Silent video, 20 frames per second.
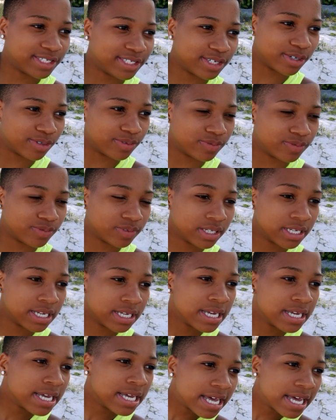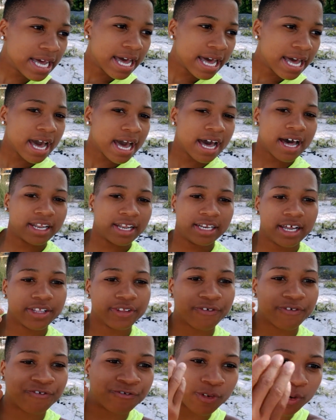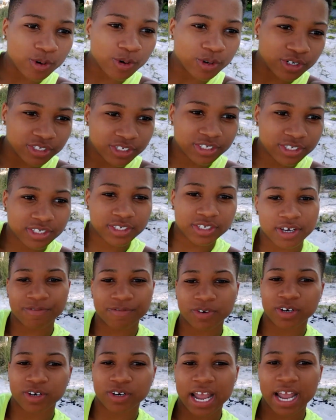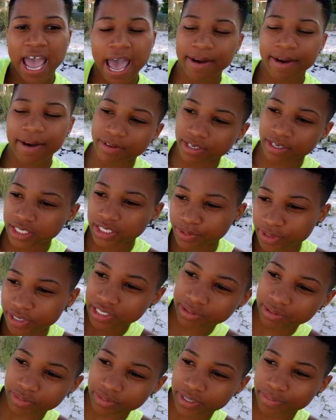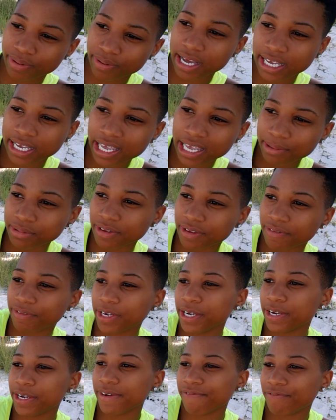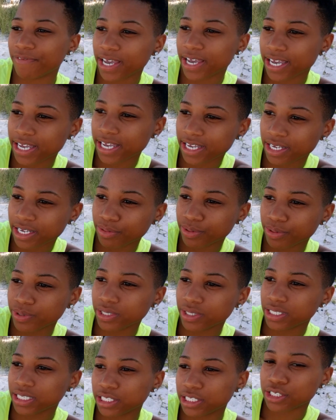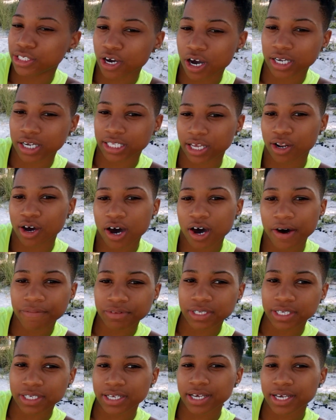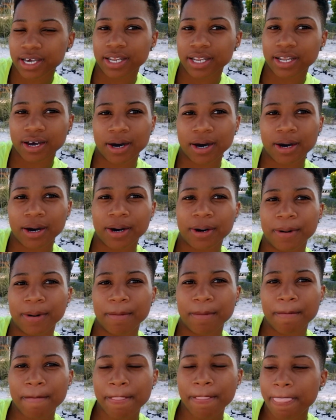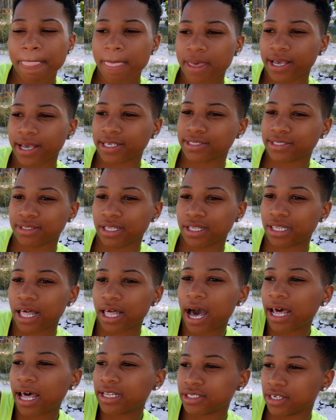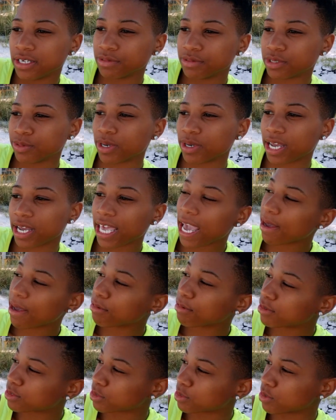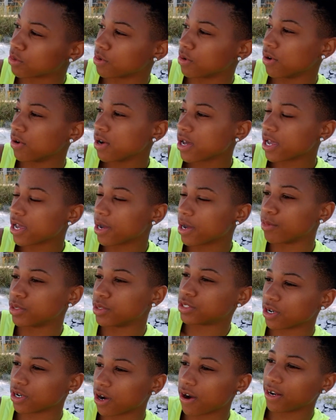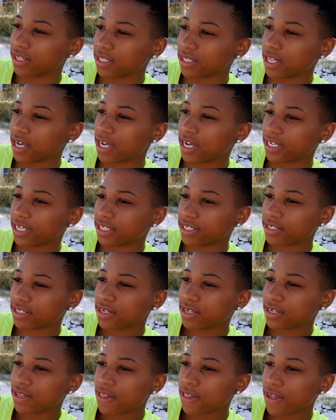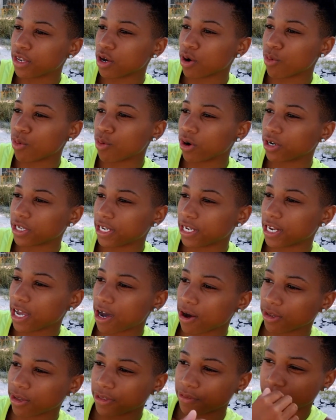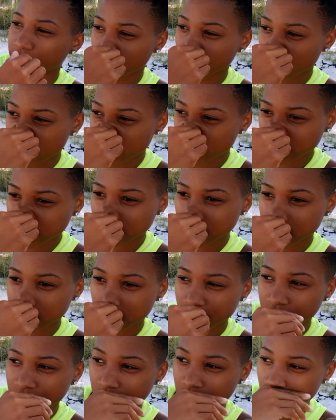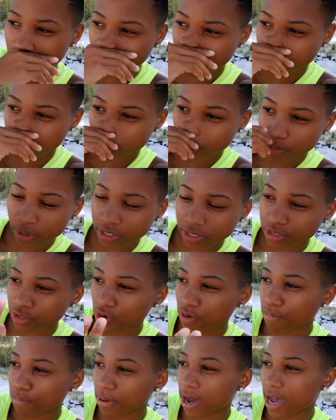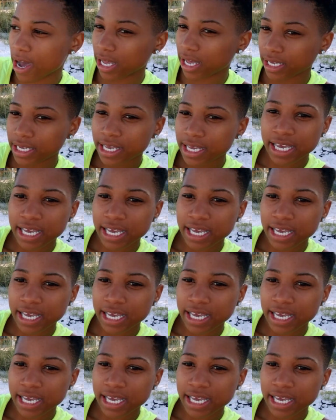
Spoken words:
So another force of her having to speak to me, but I kept it very vague. We really didn't talk that often. A lot of stuff. So when I came to school and we started like, working out, lifting weights and stuff, a few months go by,